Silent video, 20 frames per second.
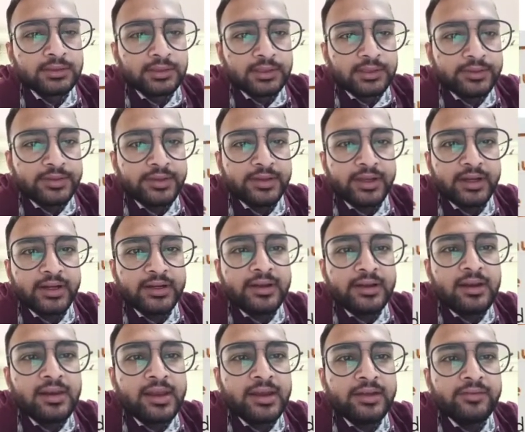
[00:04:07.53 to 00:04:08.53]
The
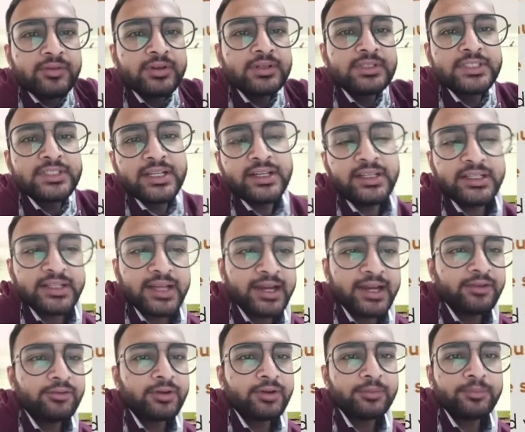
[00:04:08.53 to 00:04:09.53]
underlined words are an
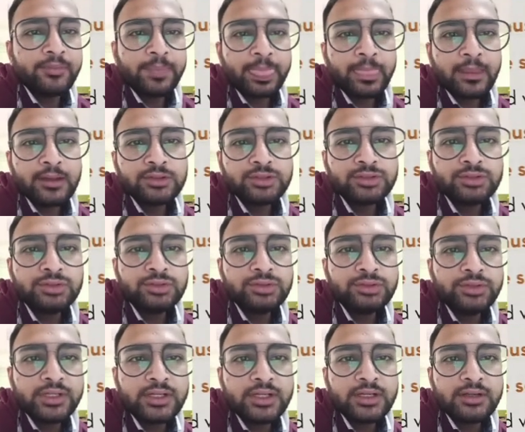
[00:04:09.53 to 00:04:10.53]
adverb.
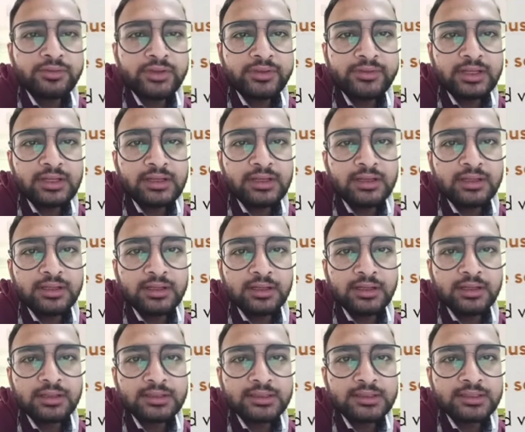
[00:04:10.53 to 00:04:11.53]
So here we will
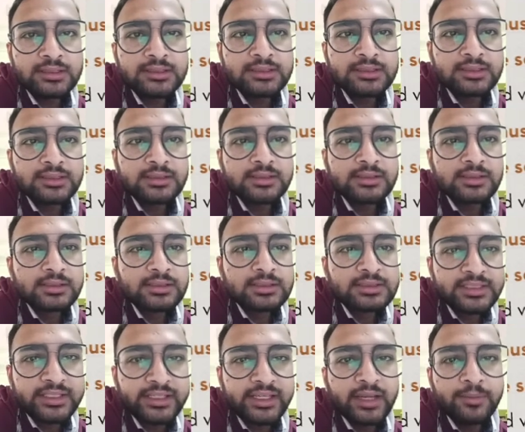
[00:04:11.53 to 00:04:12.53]

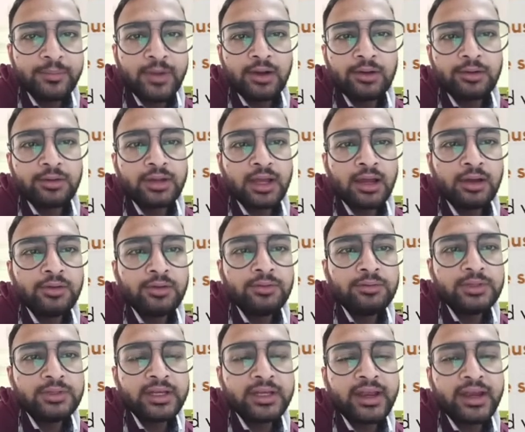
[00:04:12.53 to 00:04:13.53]
see about
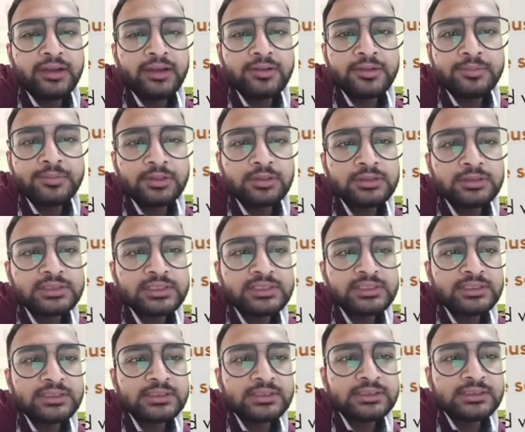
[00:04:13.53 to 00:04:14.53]
how the adverb
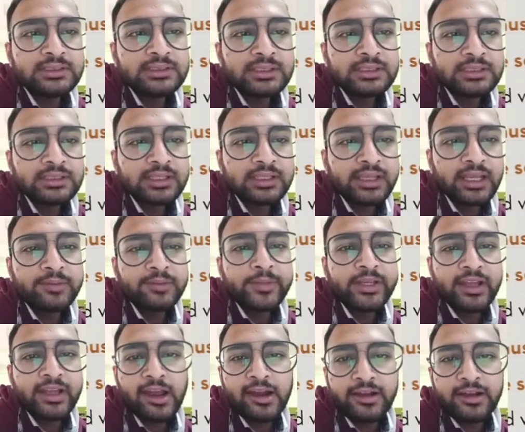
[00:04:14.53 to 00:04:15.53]
clauses can
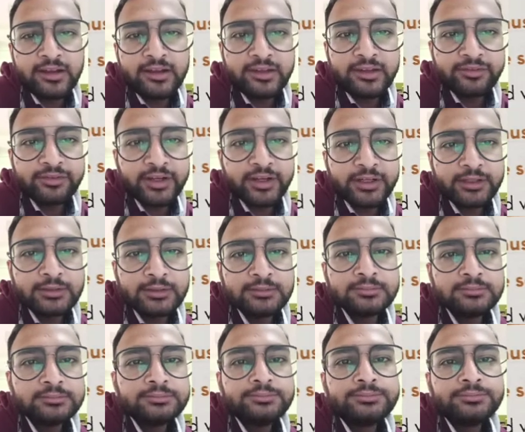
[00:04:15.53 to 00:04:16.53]
be identified.
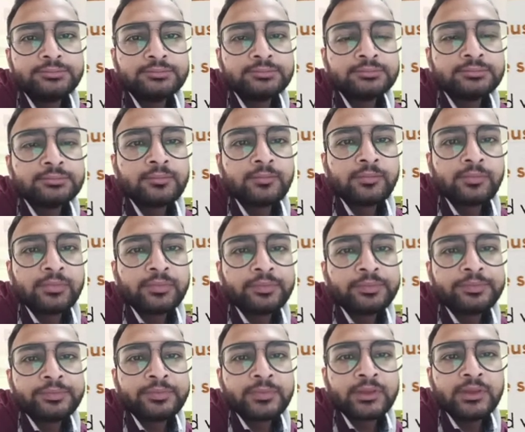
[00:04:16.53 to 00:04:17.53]

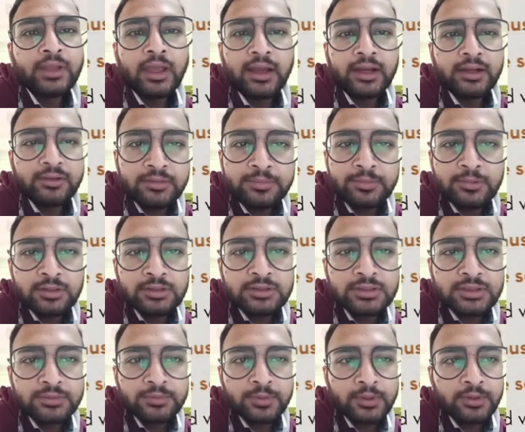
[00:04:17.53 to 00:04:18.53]
The adverb
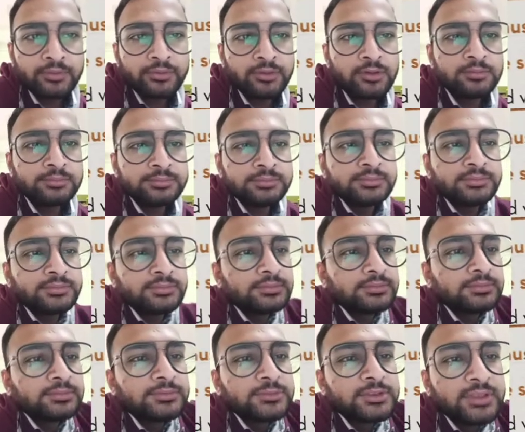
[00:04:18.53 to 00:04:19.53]
clauses
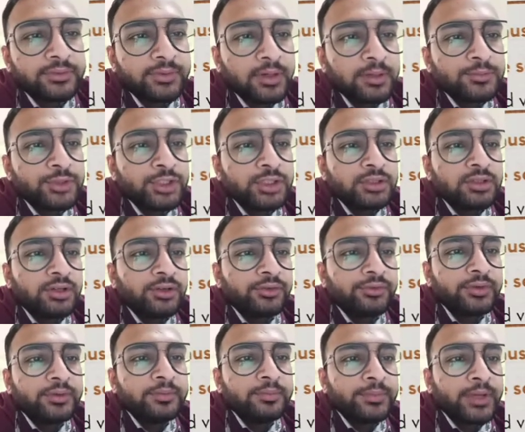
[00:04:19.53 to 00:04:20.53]
perform the function
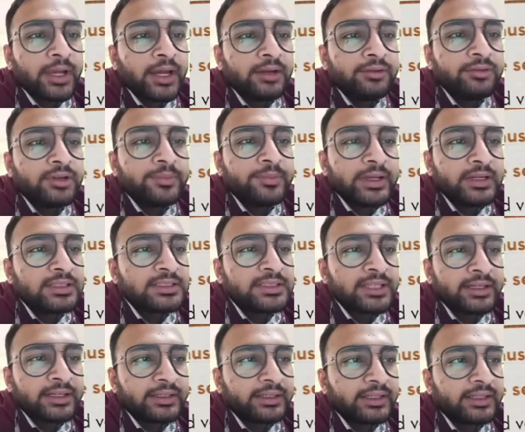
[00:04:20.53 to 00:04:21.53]
of an adverb in a
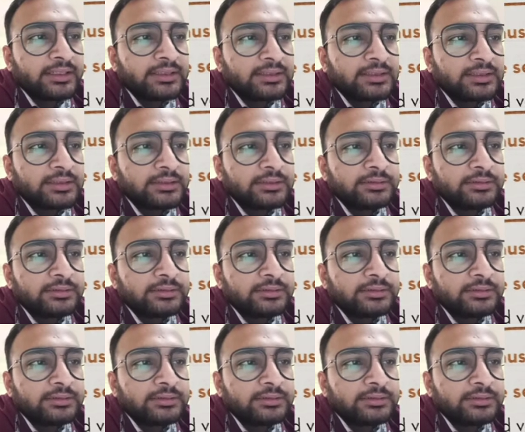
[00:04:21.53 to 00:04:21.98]
sentence.